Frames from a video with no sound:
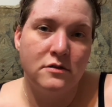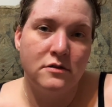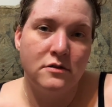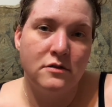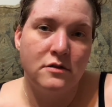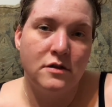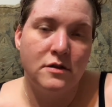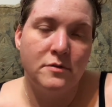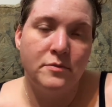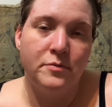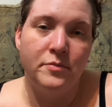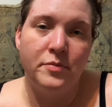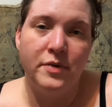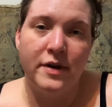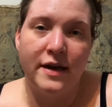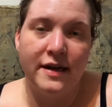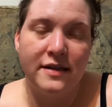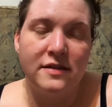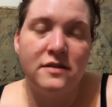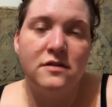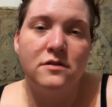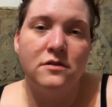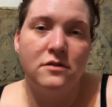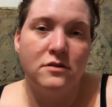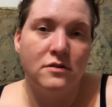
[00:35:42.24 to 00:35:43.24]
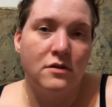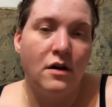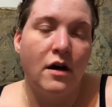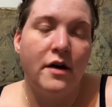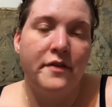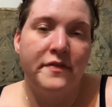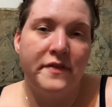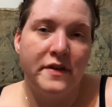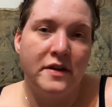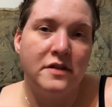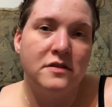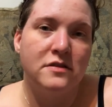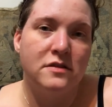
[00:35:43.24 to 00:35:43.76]
But I still got things to
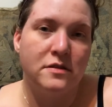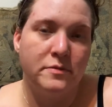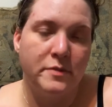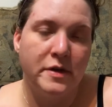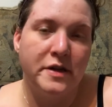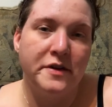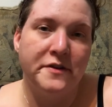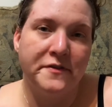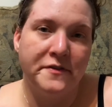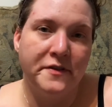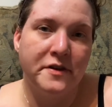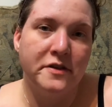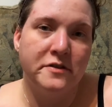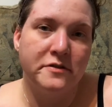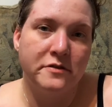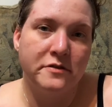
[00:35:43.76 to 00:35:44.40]
manifest.